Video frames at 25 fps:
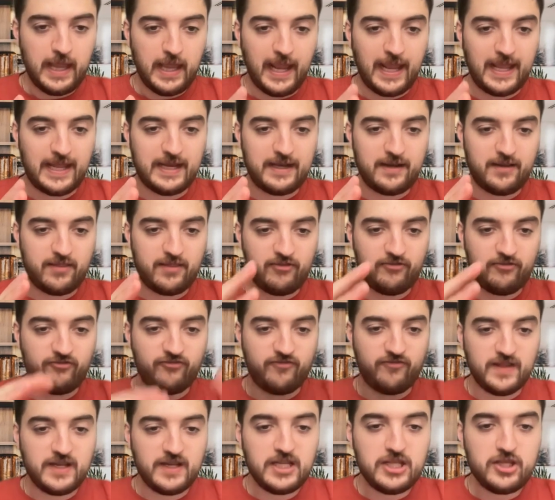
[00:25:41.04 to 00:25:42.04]
And the
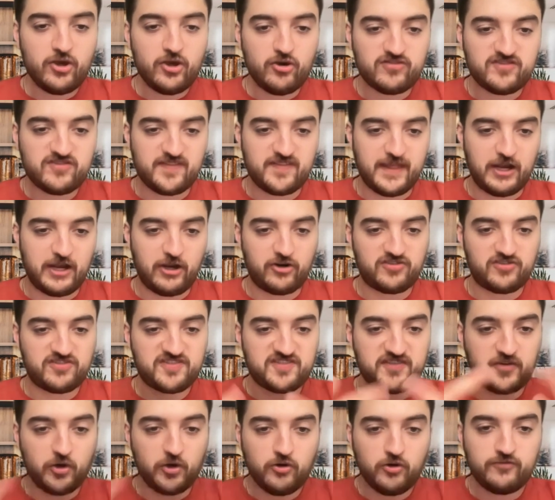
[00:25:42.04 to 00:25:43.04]
videos that are
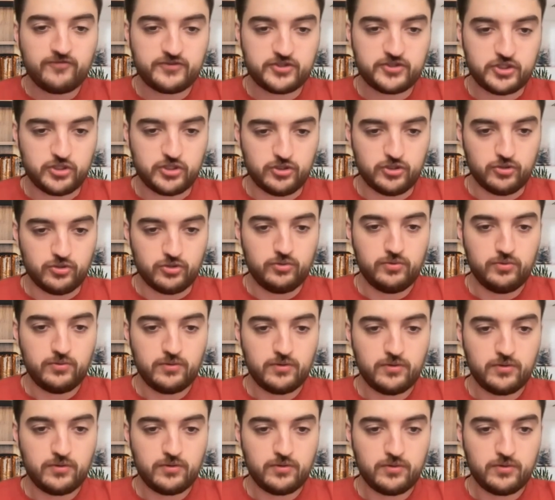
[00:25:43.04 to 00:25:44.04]
served to
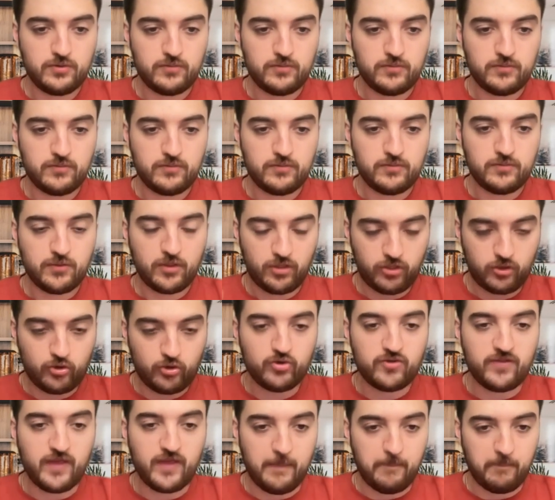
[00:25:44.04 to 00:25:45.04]
you
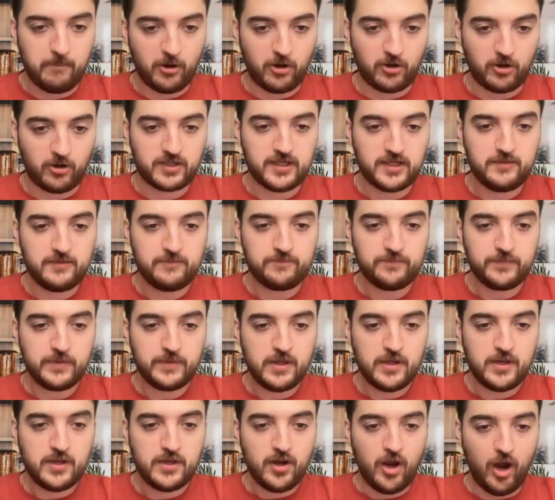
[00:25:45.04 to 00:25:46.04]
through that
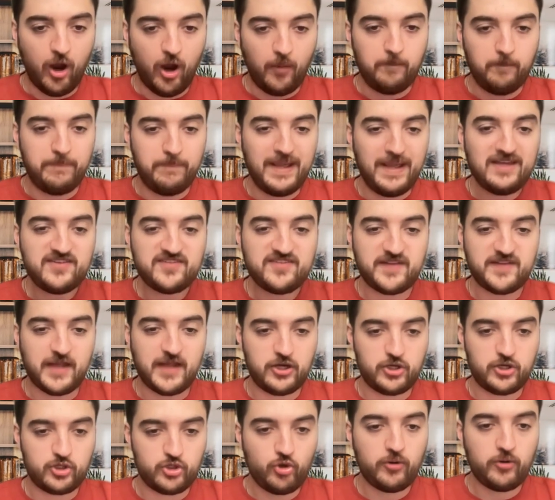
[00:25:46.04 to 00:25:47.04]
market are based
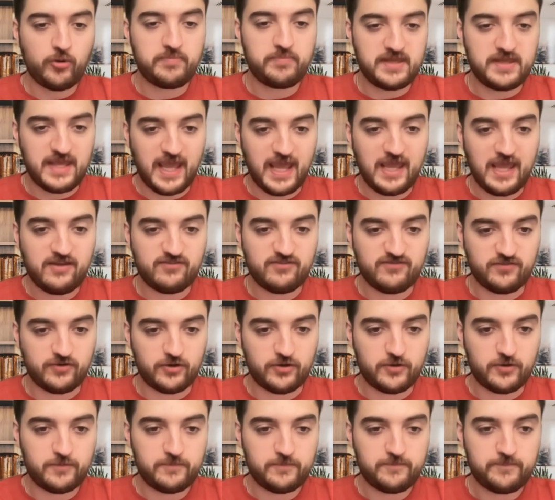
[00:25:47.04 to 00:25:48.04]
on your
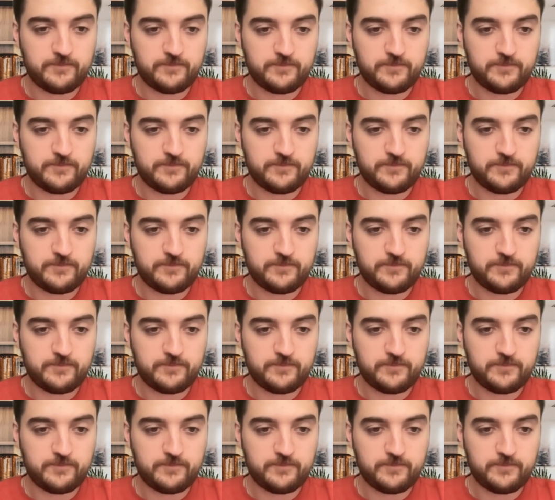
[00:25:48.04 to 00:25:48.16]
behavior.